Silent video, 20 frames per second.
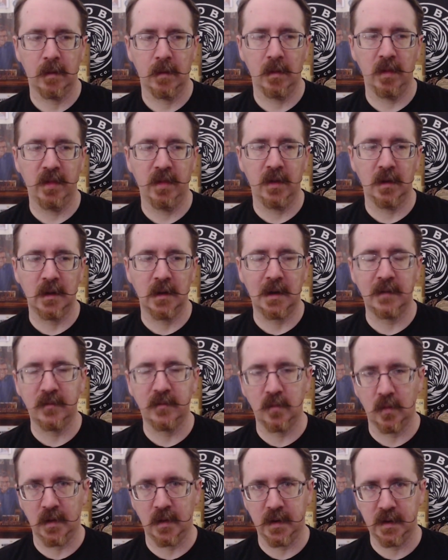the loved
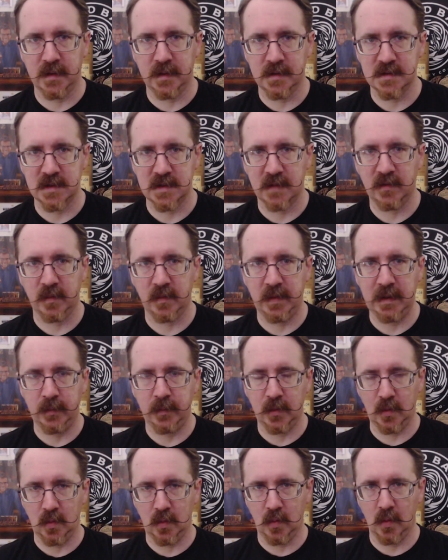ones of the
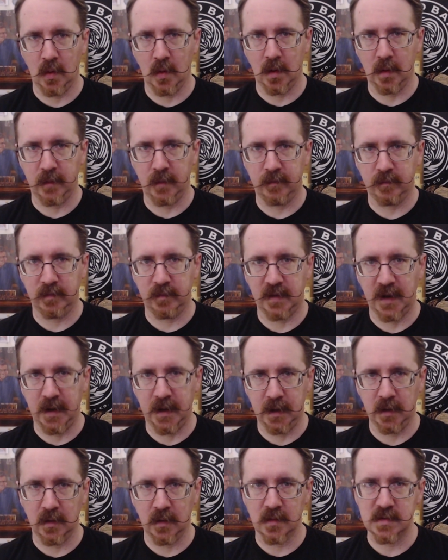people who are
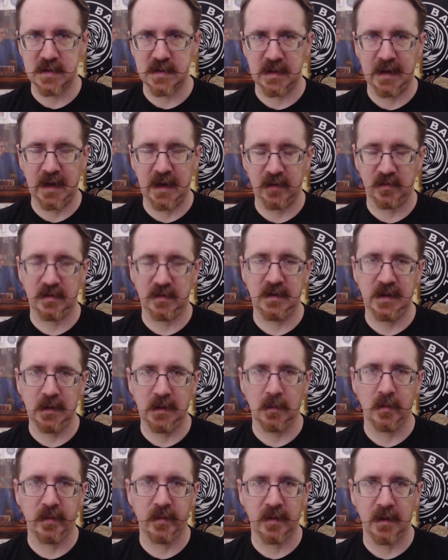diagnosed and actually
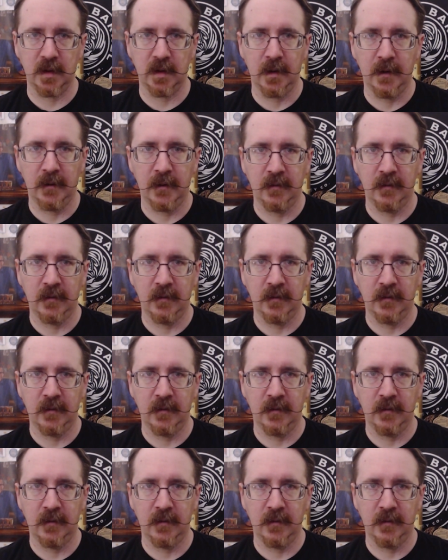dealing with it